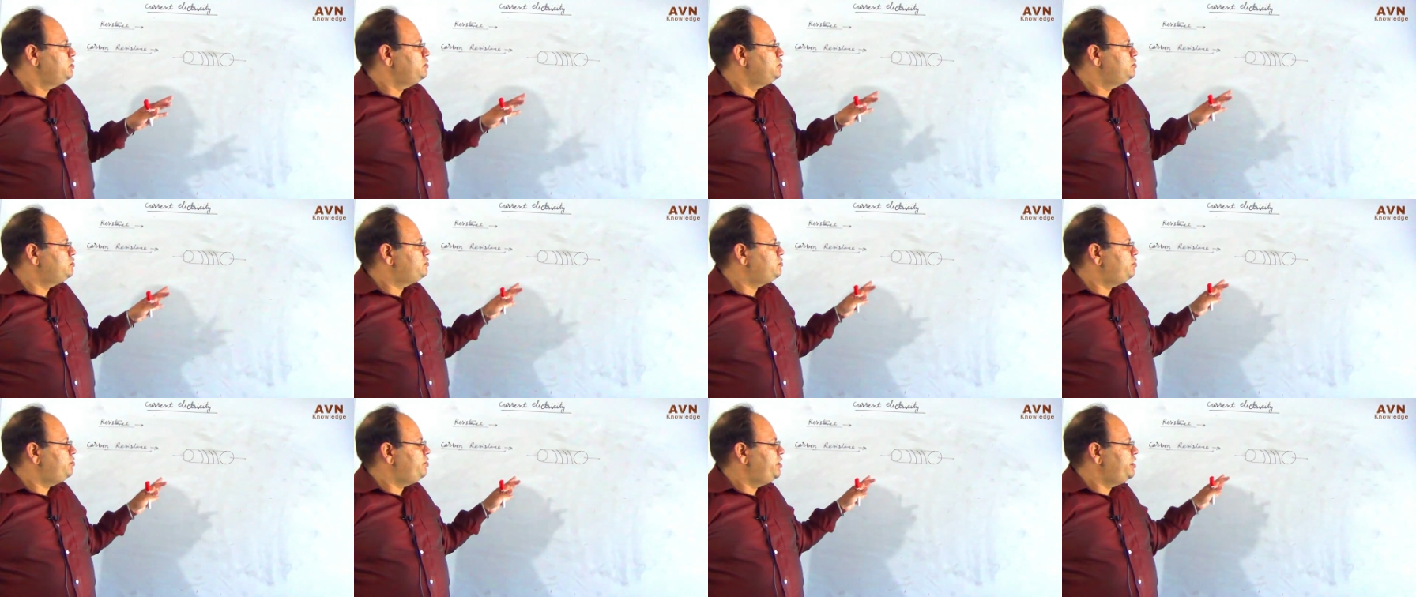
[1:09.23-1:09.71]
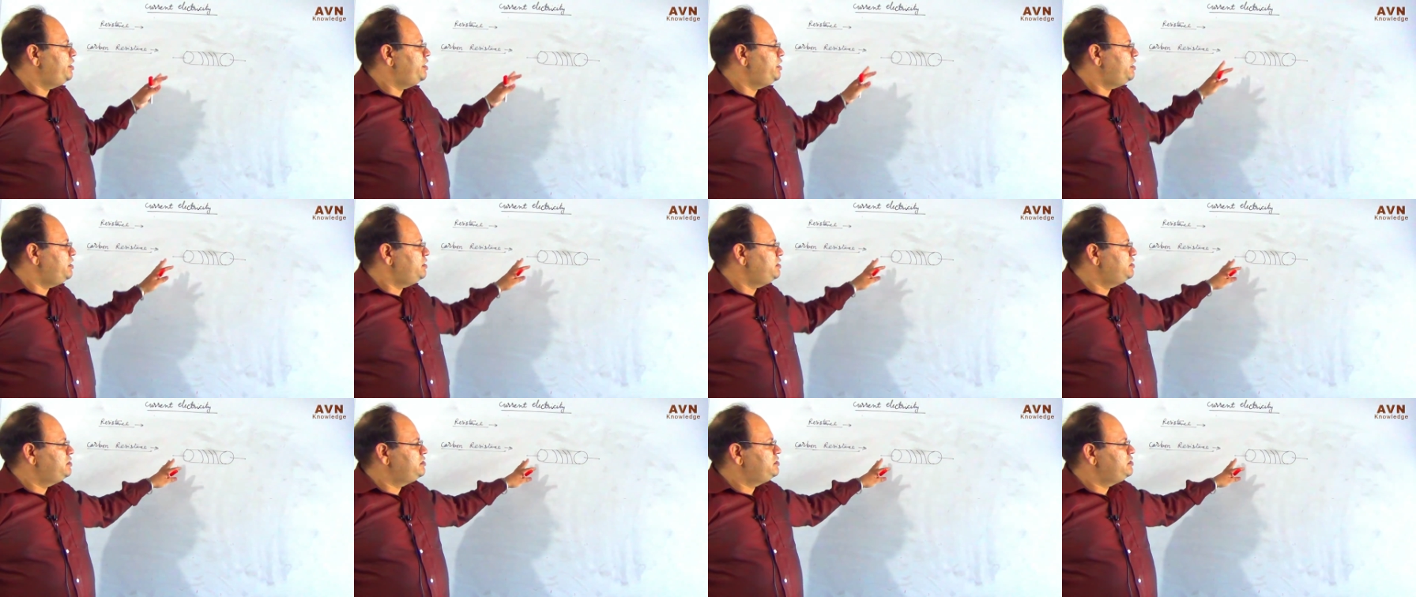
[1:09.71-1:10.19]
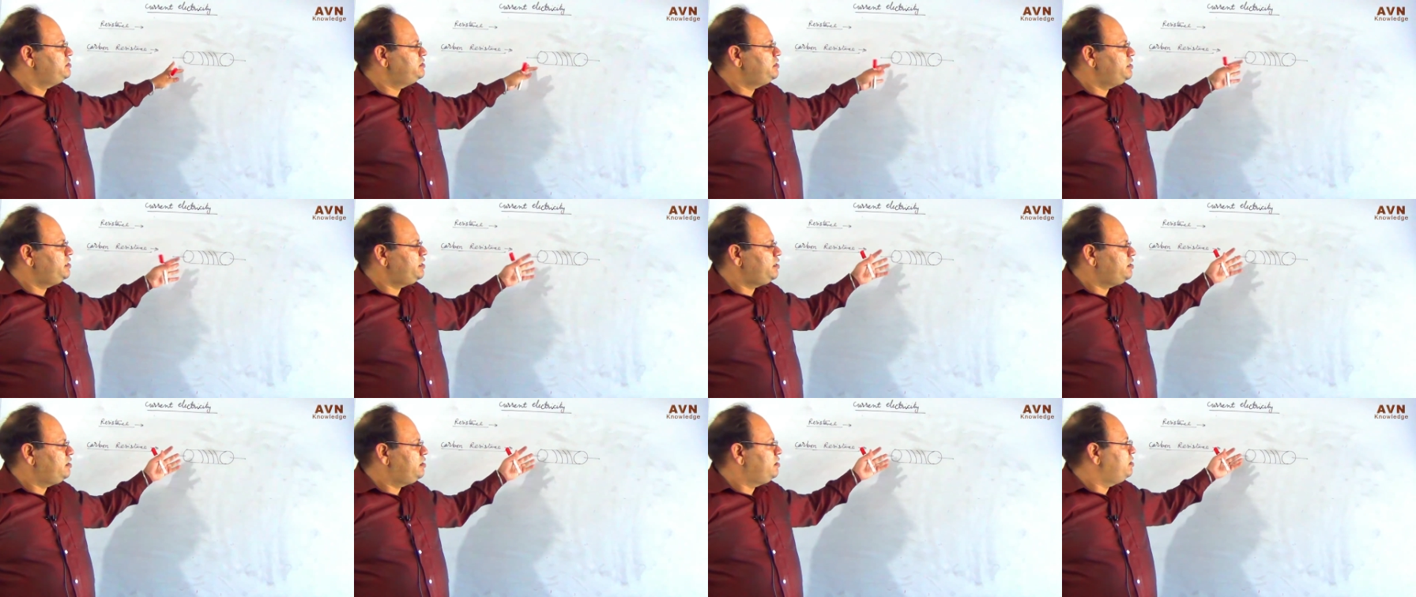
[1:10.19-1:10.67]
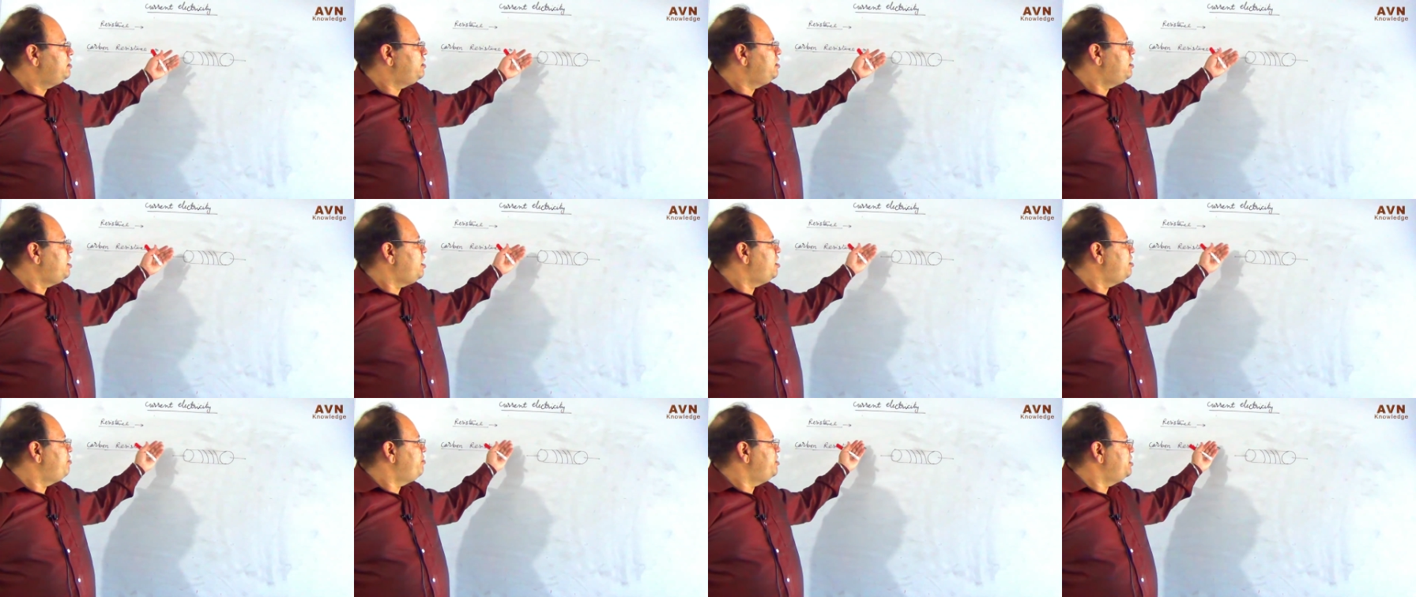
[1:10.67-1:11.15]
So here this is the
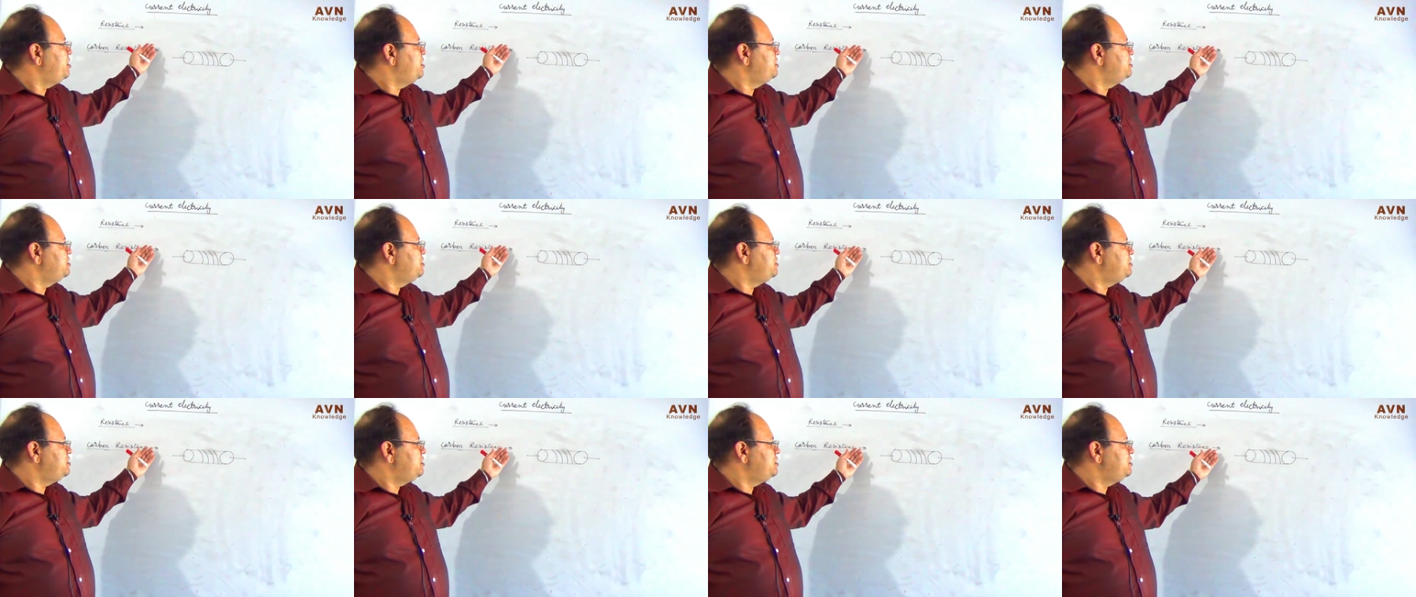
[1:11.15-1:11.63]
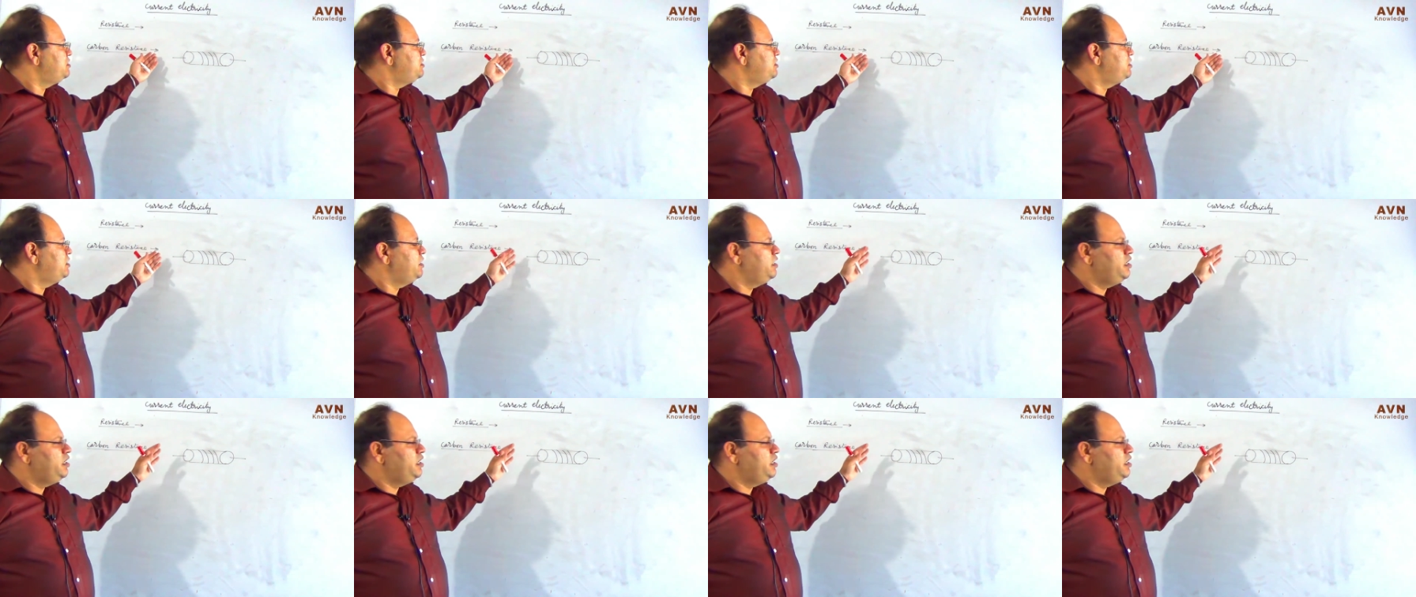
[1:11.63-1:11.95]
carbon resistance,